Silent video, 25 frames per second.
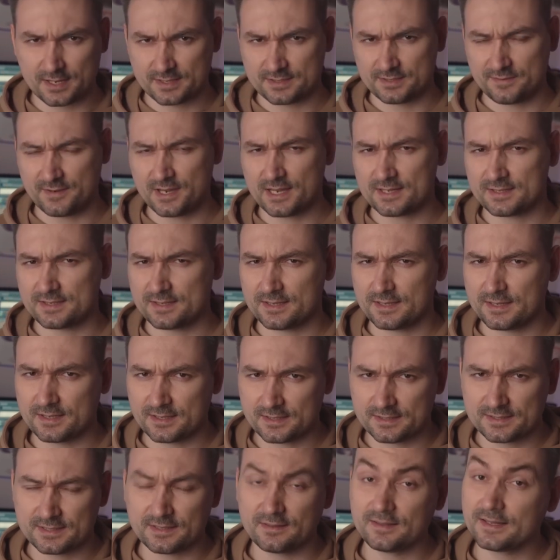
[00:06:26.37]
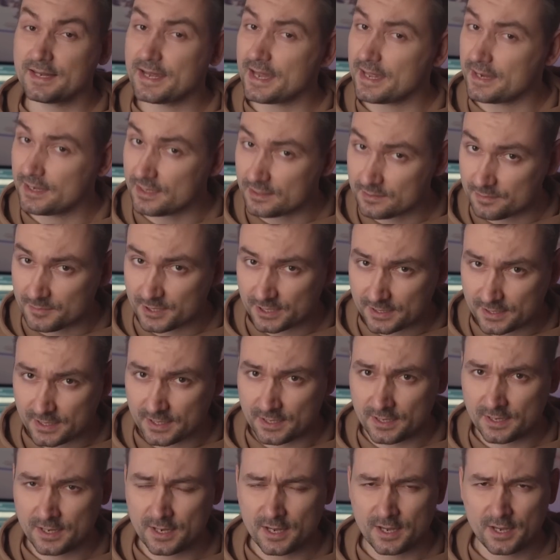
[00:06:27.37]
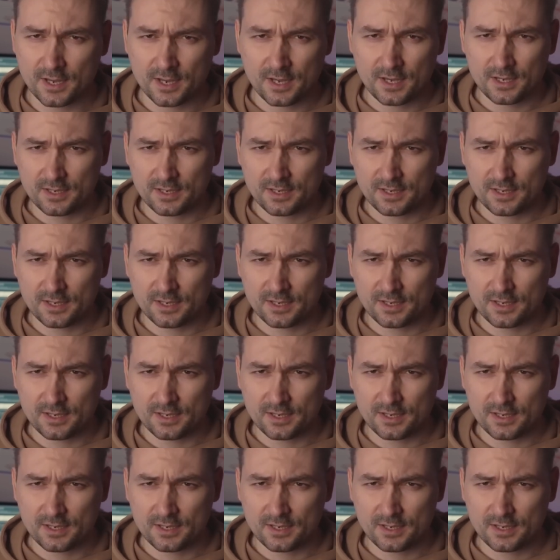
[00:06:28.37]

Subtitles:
how it is related to algorithmics,